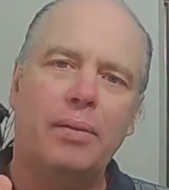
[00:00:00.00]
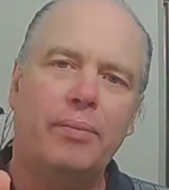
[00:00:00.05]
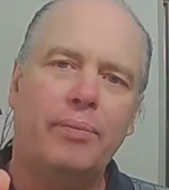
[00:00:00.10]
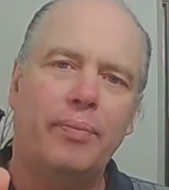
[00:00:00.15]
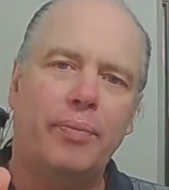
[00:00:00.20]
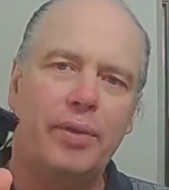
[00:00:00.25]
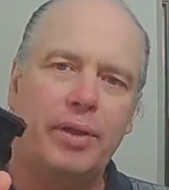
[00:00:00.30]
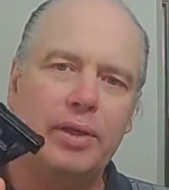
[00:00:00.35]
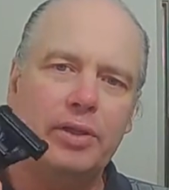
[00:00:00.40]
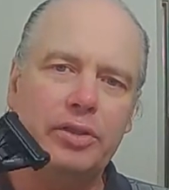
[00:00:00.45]

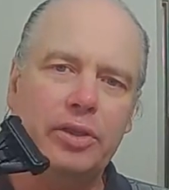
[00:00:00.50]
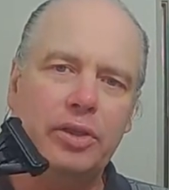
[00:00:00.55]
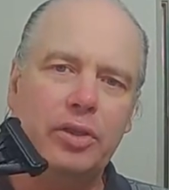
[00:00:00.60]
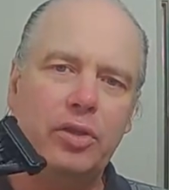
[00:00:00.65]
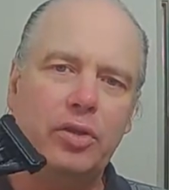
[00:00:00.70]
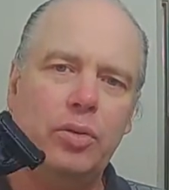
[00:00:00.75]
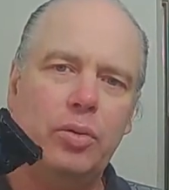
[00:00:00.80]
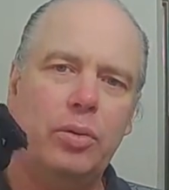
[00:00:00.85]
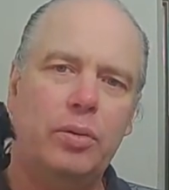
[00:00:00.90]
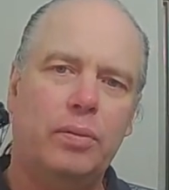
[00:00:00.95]
There's the
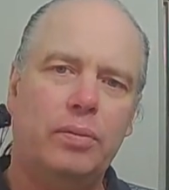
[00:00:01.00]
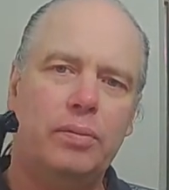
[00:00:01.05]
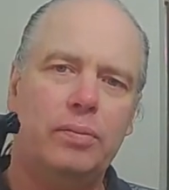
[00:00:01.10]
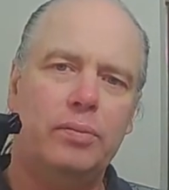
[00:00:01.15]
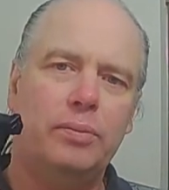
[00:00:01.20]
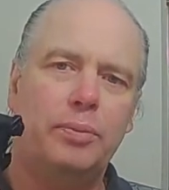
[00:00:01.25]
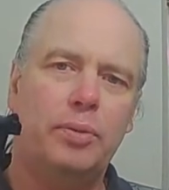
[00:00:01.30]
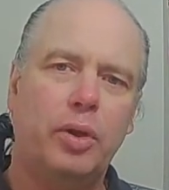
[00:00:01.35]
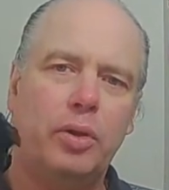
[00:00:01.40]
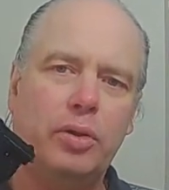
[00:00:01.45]
new
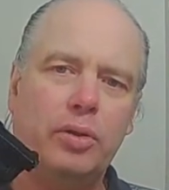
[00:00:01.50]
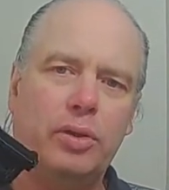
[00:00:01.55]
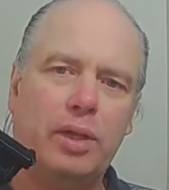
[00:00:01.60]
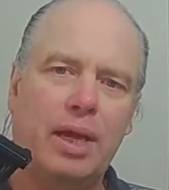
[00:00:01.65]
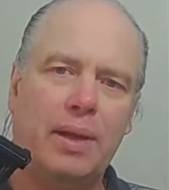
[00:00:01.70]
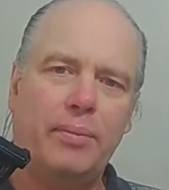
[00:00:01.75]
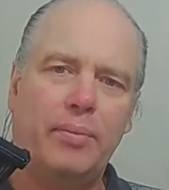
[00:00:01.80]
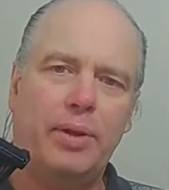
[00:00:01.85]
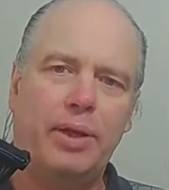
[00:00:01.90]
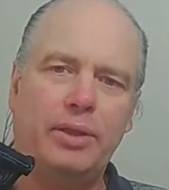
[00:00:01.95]
prototype
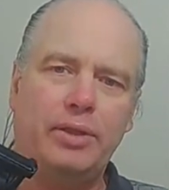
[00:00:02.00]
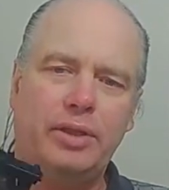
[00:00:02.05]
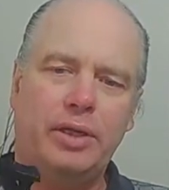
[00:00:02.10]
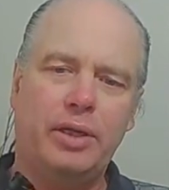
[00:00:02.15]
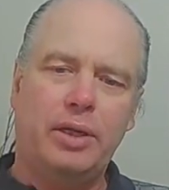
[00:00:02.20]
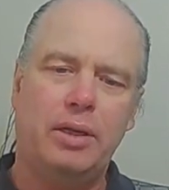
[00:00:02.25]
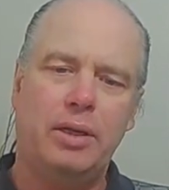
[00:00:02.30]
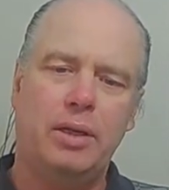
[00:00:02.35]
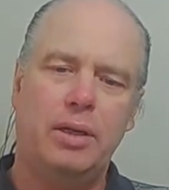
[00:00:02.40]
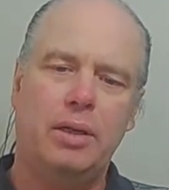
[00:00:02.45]

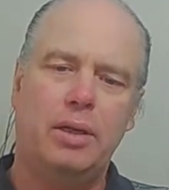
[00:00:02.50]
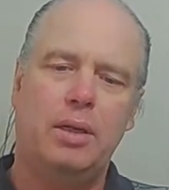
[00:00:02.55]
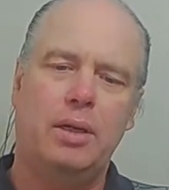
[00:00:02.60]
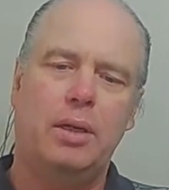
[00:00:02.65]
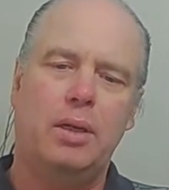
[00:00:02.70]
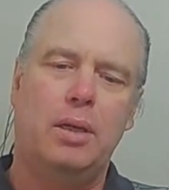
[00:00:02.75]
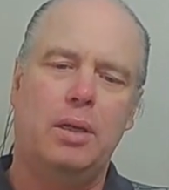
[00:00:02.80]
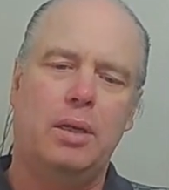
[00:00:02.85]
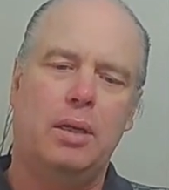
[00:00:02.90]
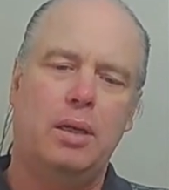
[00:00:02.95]
razor.
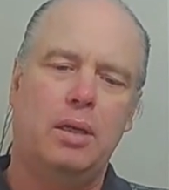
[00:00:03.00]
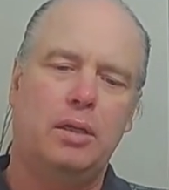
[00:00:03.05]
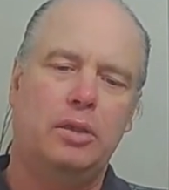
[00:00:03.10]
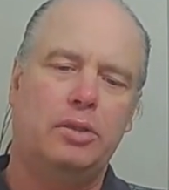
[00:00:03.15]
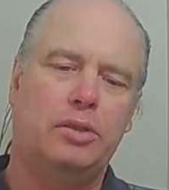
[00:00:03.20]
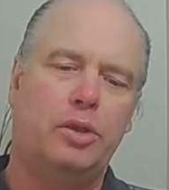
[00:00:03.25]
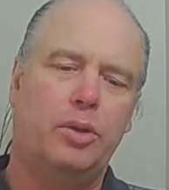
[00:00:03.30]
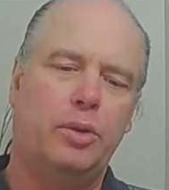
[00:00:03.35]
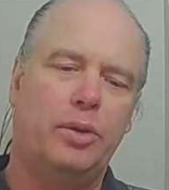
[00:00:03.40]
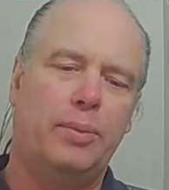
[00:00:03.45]

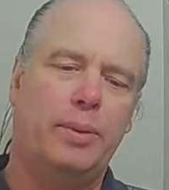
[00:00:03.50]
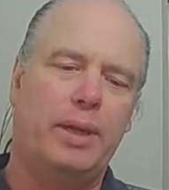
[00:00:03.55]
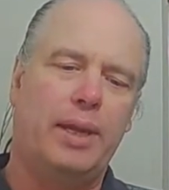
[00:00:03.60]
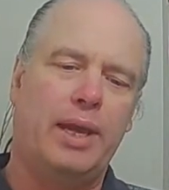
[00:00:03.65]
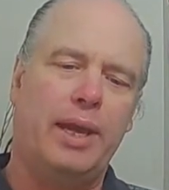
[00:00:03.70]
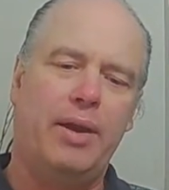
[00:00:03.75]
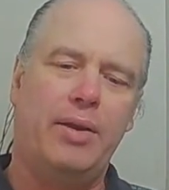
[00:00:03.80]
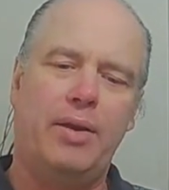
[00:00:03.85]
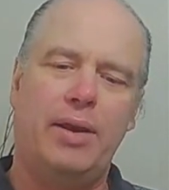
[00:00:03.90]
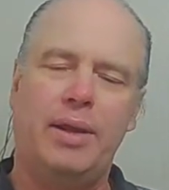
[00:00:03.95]
Still with a bit of
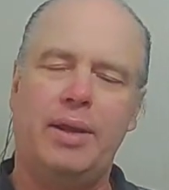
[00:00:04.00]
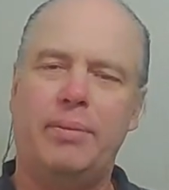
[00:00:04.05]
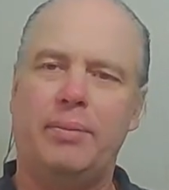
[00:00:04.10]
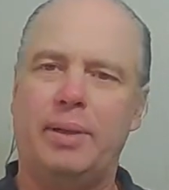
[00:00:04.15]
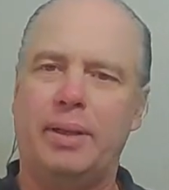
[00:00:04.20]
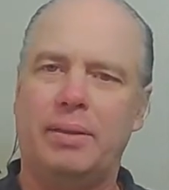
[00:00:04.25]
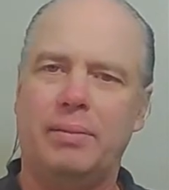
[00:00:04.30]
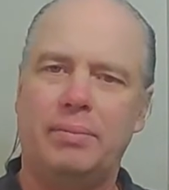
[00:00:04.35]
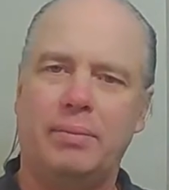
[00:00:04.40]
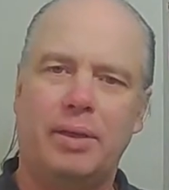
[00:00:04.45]
hair on it,
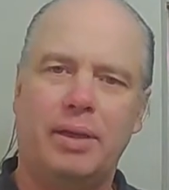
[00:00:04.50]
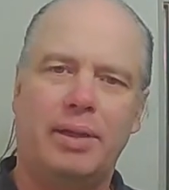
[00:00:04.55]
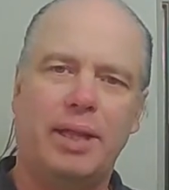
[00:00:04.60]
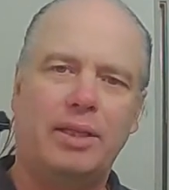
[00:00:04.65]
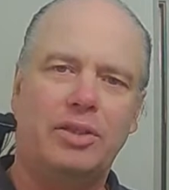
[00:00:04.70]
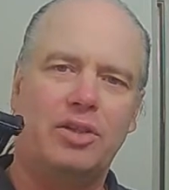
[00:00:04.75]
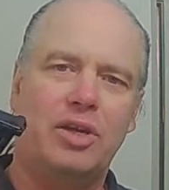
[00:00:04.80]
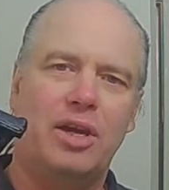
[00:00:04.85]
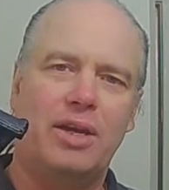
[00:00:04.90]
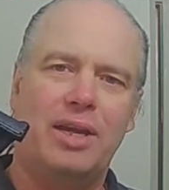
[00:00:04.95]
but there, that's
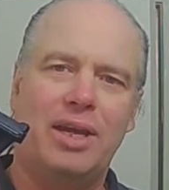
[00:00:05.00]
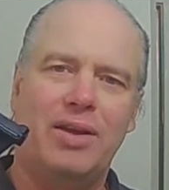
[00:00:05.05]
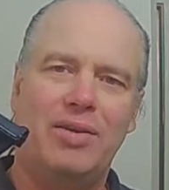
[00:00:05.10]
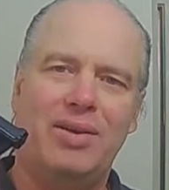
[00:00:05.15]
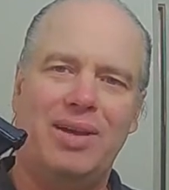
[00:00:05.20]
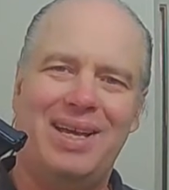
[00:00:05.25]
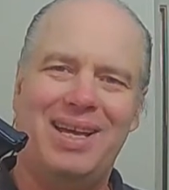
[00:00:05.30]
gone now.